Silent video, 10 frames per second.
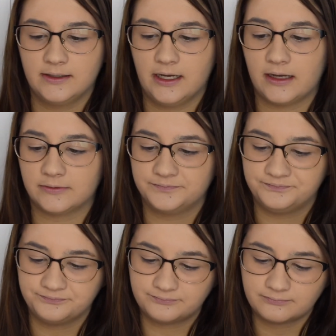
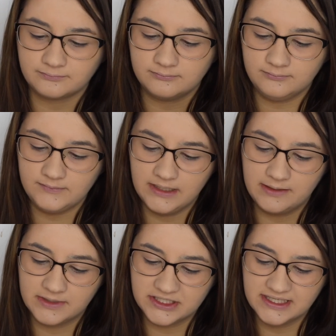
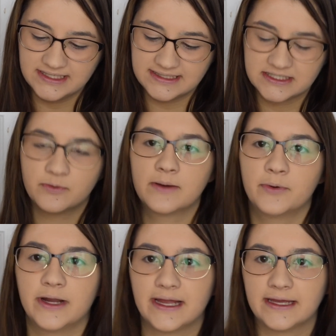How much it is. It's
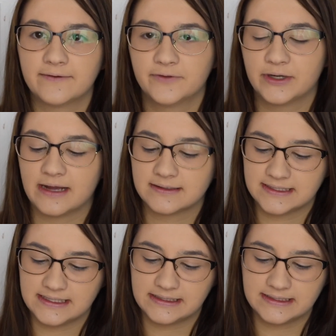1.8 fluid
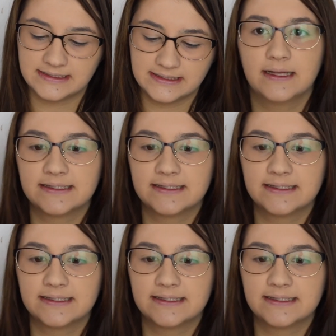ounces.